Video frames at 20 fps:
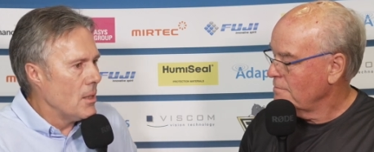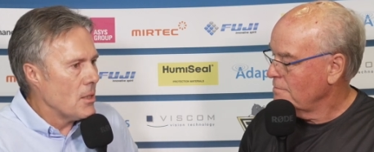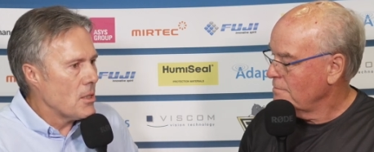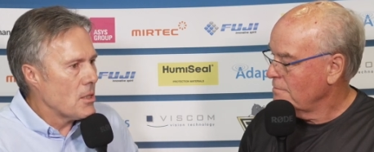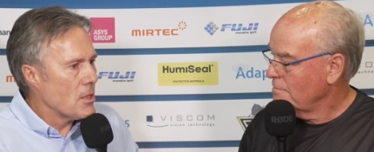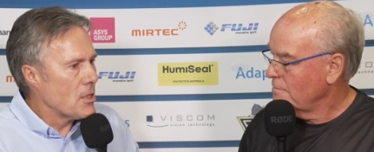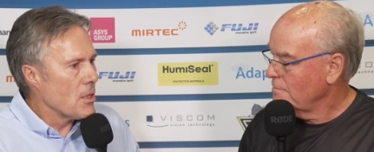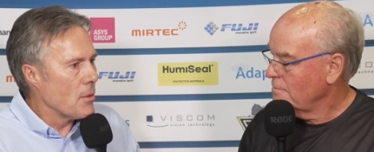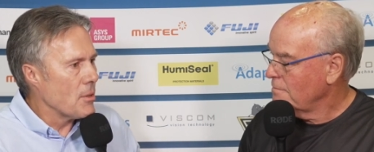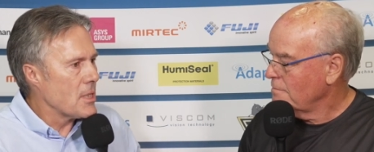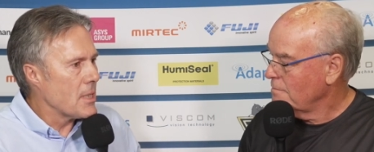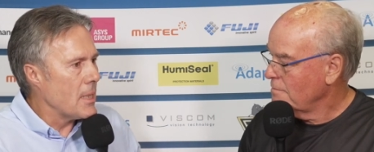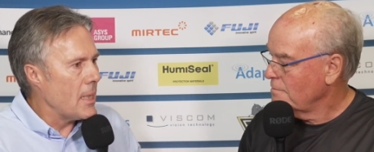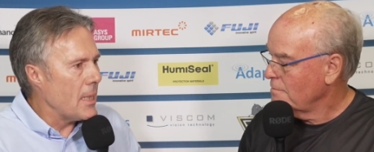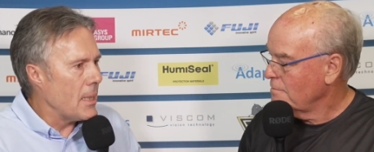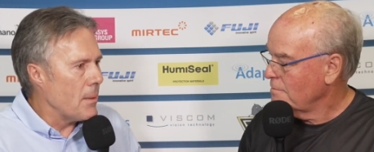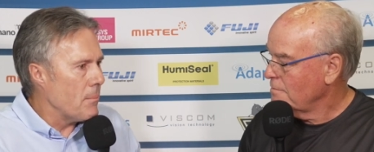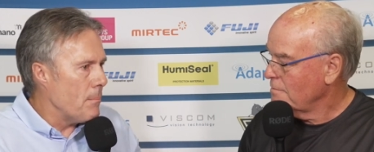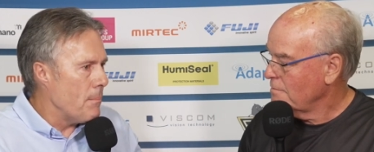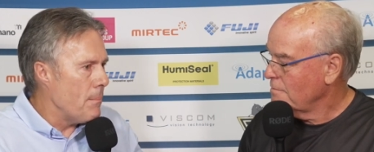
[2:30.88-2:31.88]
Speaker 1: shall we
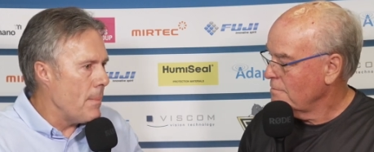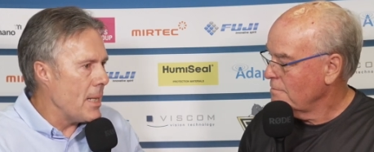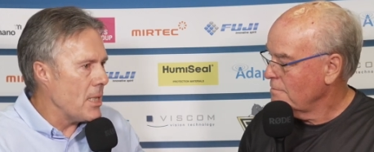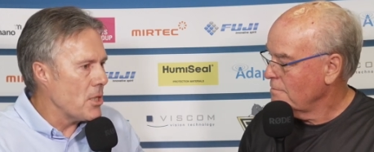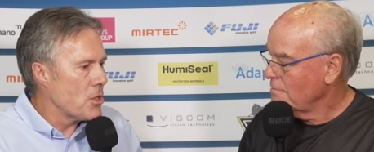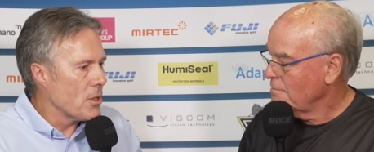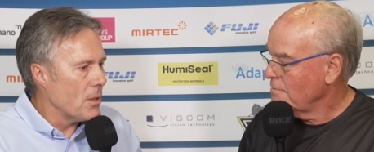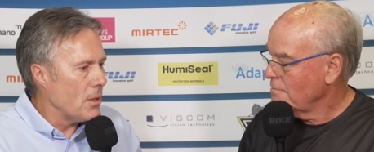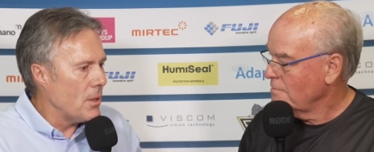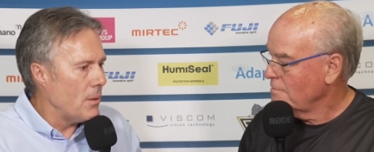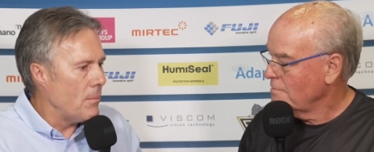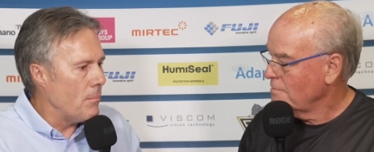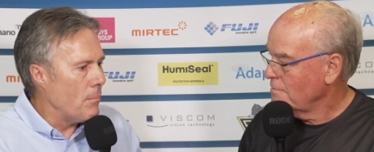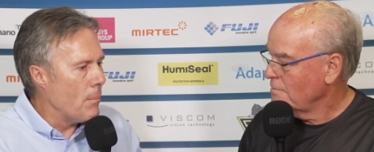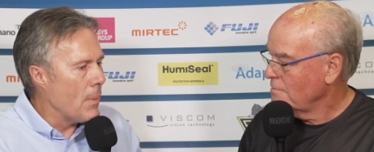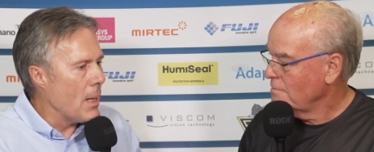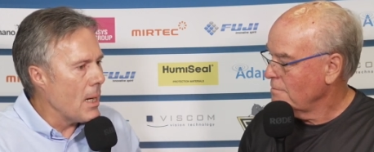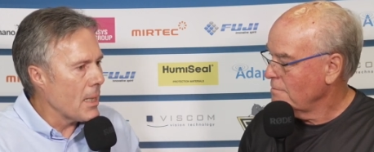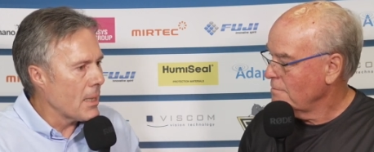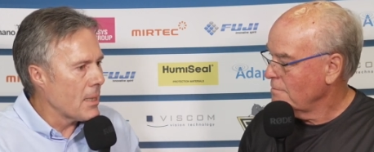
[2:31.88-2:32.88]
say, major
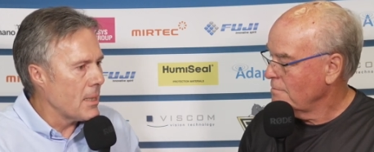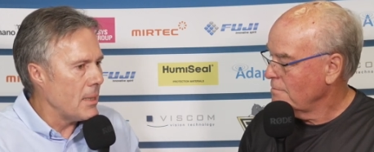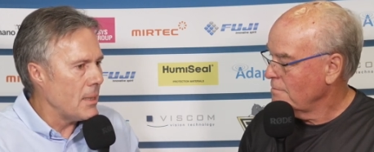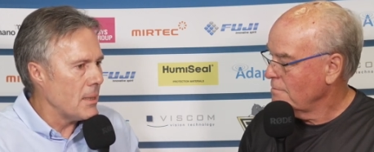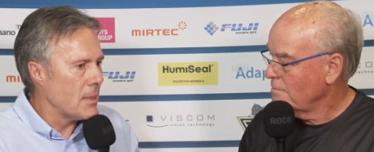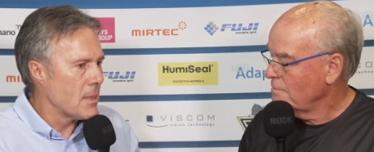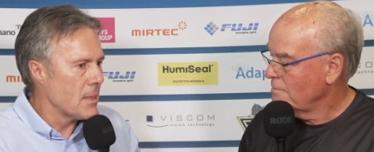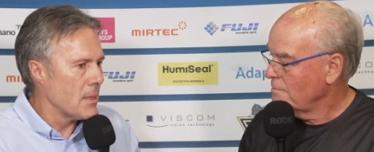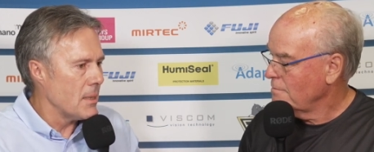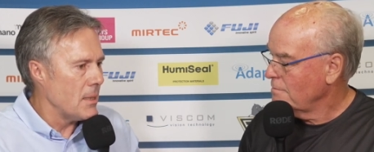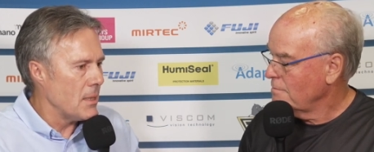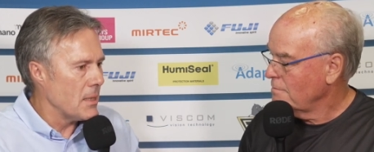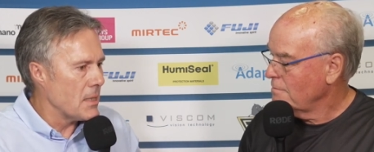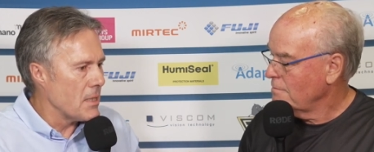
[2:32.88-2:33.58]
market uh,